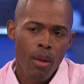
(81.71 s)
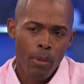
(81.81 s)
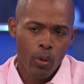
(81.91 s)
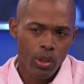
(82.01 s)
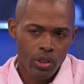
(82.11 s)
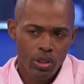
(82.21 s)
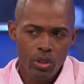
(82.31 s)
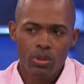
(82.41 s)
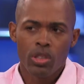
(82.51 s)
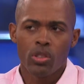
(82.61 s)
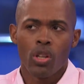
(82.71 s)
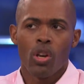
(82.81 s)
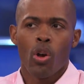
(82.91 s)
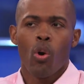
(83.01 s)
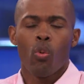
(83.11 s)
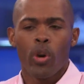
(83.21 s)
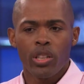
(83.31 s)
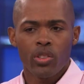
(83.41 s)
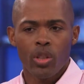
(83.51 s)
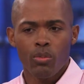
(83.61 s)
My question to you is, when
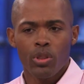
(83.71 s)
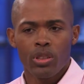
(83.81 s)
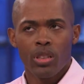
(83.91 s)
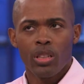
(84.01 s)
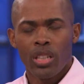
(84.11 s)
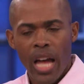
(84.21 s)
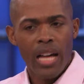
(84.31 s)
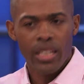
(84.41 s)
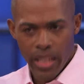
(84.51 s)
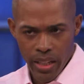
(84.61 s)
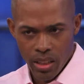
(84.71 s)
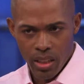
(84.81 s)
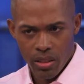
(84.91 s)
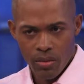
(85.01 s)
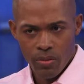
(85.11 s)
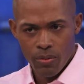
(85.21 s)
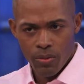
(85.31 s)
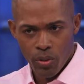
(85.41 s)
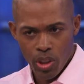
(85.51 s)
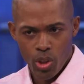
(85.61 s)
is someone not a candidate
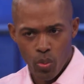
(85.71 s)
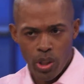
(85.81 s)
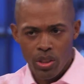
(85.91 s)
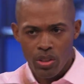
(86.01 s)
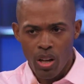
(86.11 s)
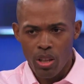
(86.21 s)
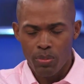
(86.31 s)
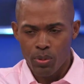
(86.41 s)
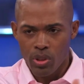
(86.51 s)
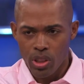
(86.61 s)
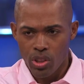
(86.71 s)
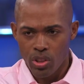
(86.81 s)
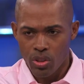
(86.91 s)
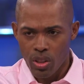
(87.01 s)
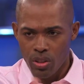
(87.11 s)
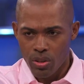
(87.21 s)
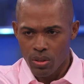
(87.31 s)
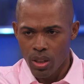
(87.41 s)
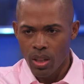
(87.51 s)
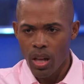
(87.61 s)
for this? When are other procedures or
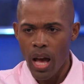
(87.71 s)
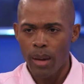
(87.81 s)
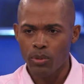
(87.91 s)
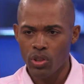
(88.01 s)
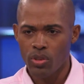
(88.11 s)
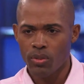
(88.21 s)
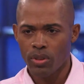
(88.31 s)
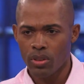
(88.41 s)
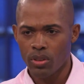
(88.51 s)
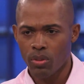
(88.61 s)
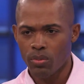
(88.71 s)
other options, you know?